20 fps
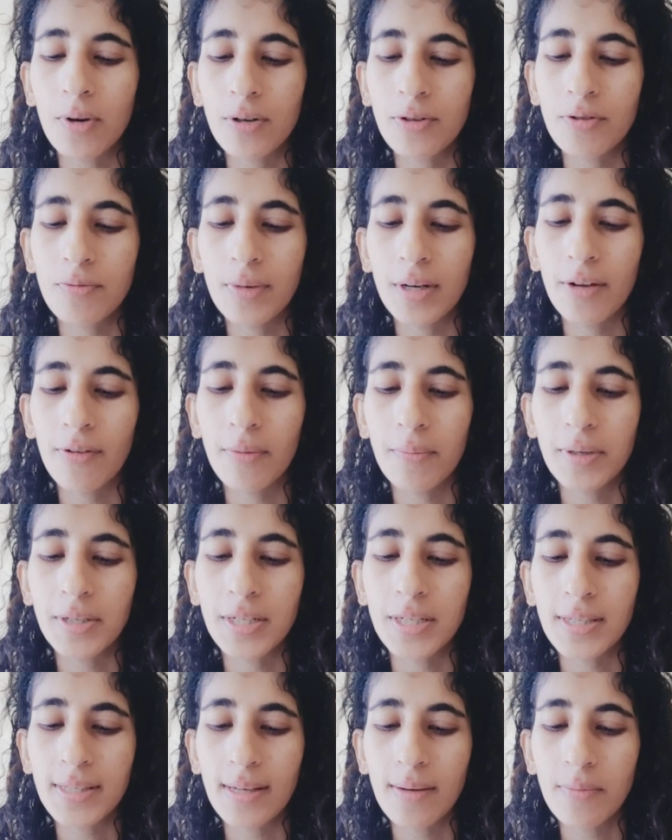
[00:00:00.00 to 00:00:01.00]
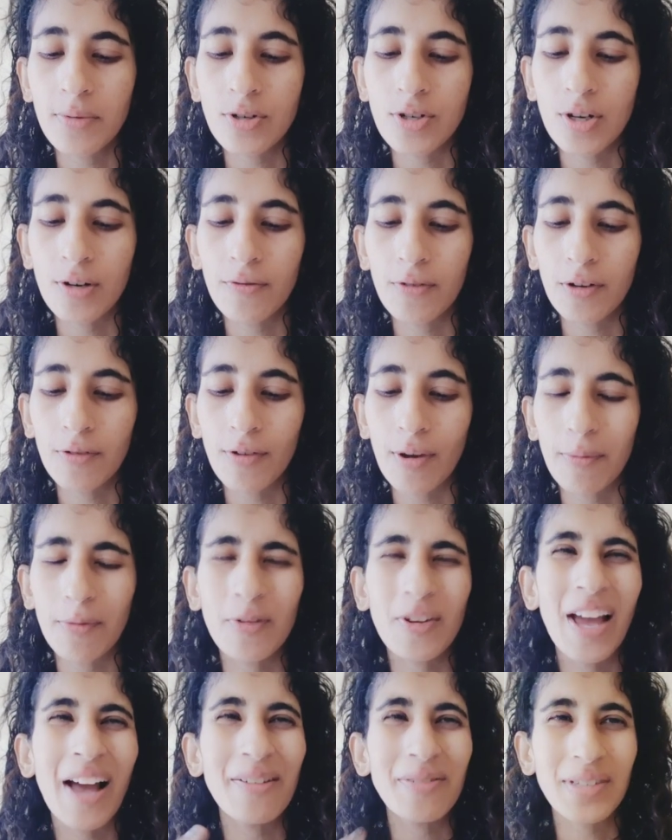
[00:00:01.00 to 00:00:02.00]
October, November, December, January, February.
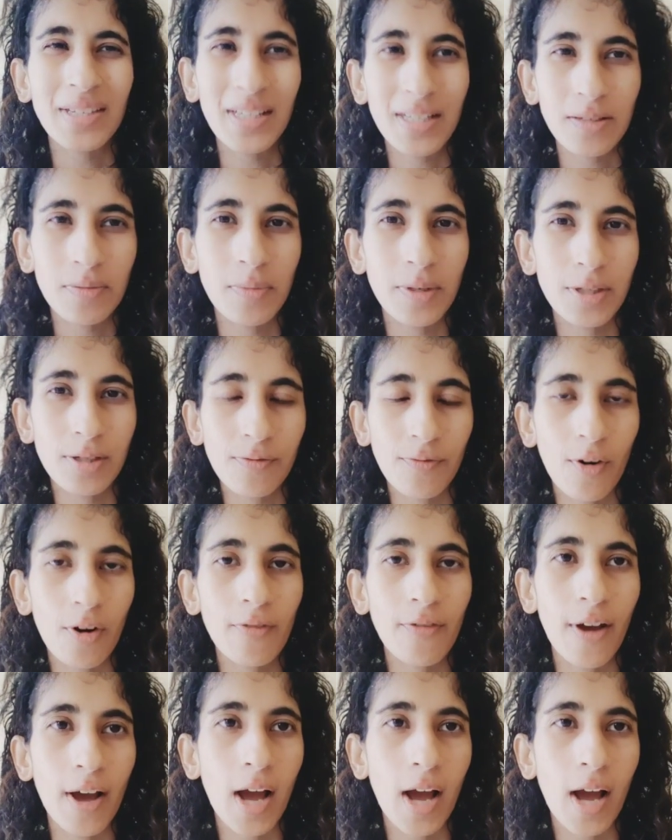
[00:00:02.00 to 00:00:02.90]
We have six months for